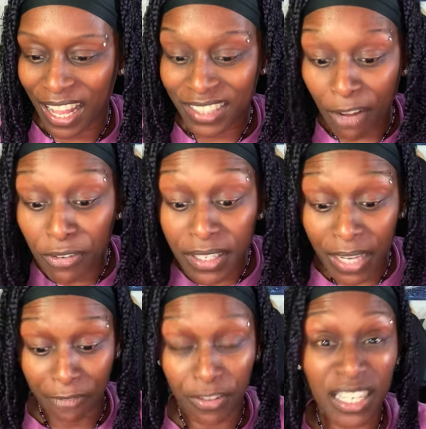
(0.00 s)
I definitely
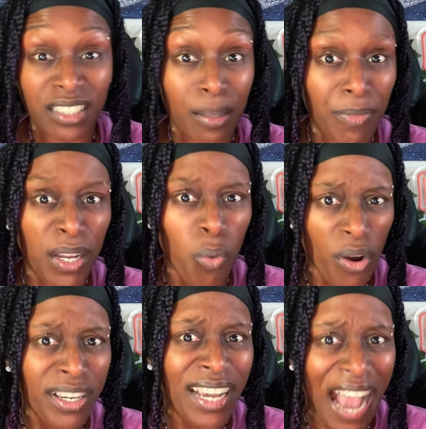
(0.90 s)
like feeling something
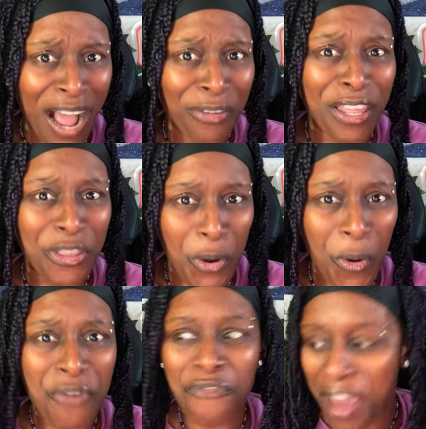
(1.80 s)
working out in
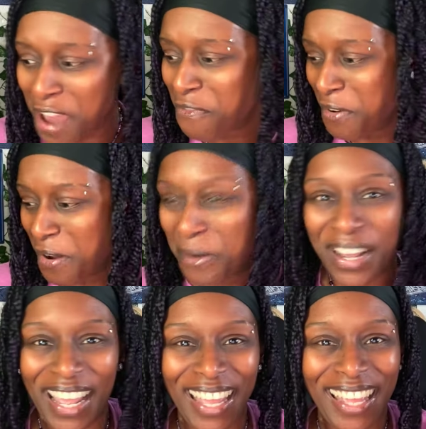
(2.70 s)
your favor,
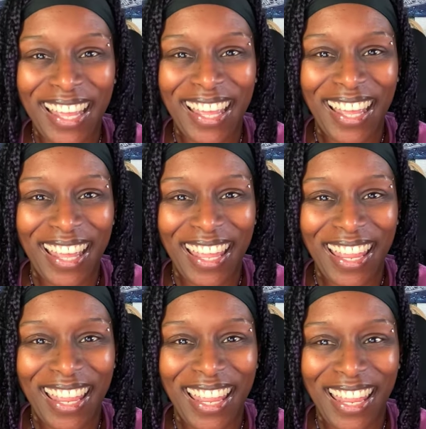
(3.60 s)
okay?
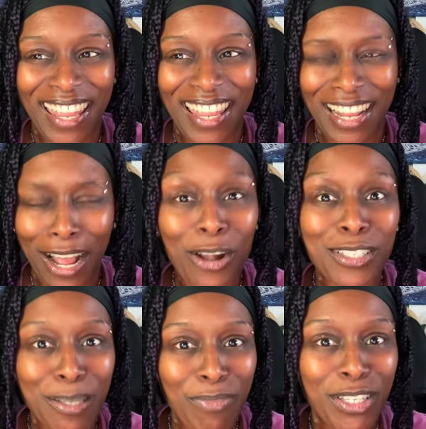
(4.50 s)
I heard
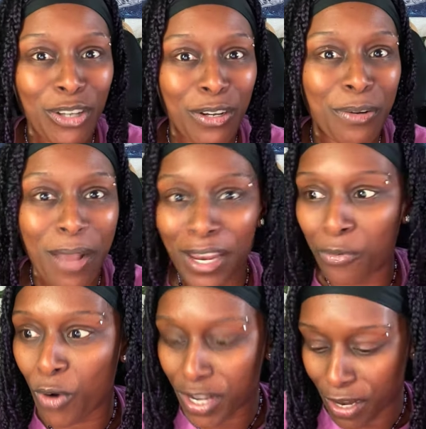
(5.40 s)
something turning around
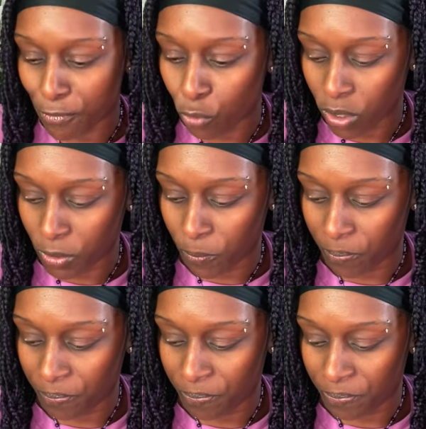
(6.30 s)
and working for you.
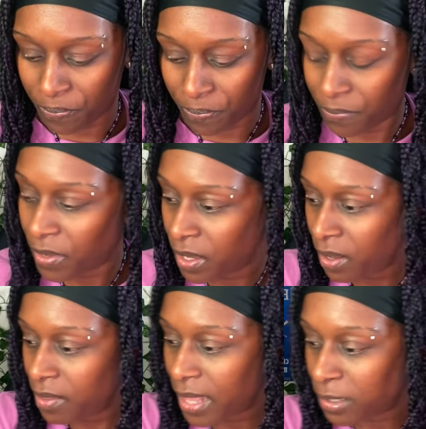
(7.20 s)

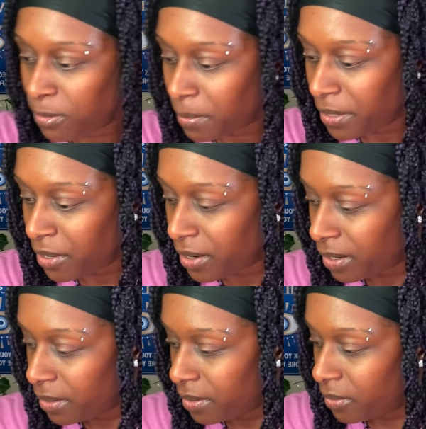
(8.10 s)
That's what I'm
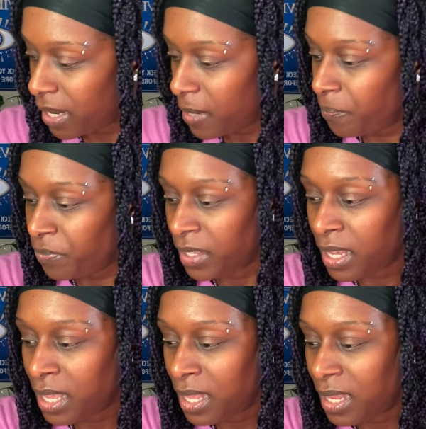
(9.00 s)
hearing, okay?
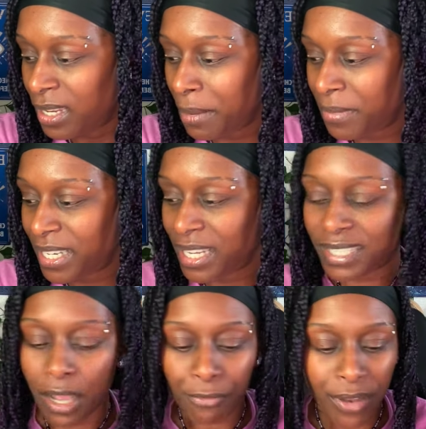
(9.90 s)
Let me get a
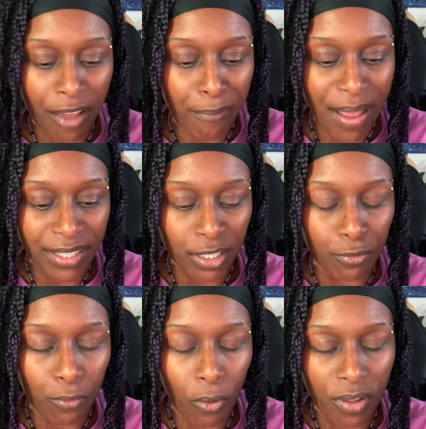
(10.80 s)
self-love message
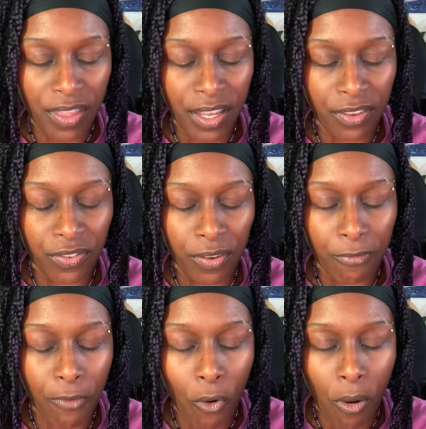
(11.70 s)
for this
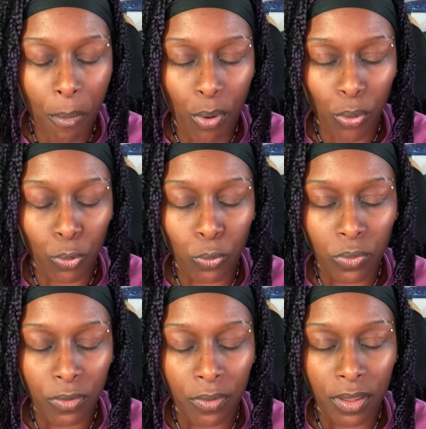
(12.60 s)
full
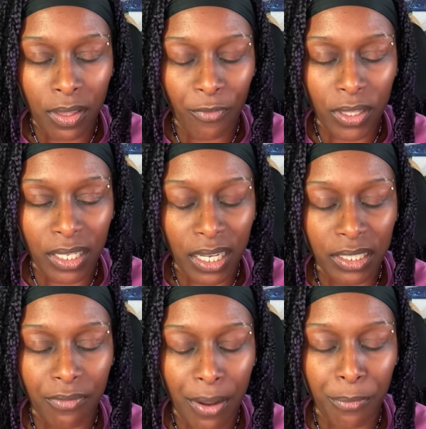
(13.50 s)
moon, for the
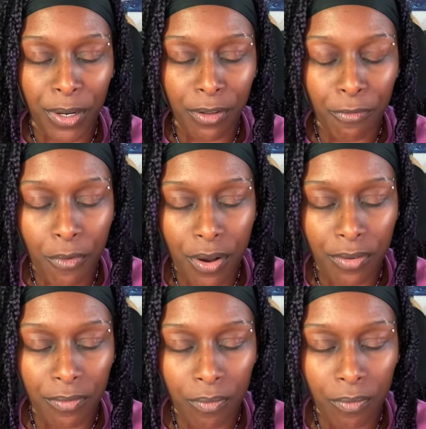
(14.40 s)
collective I'm reading for.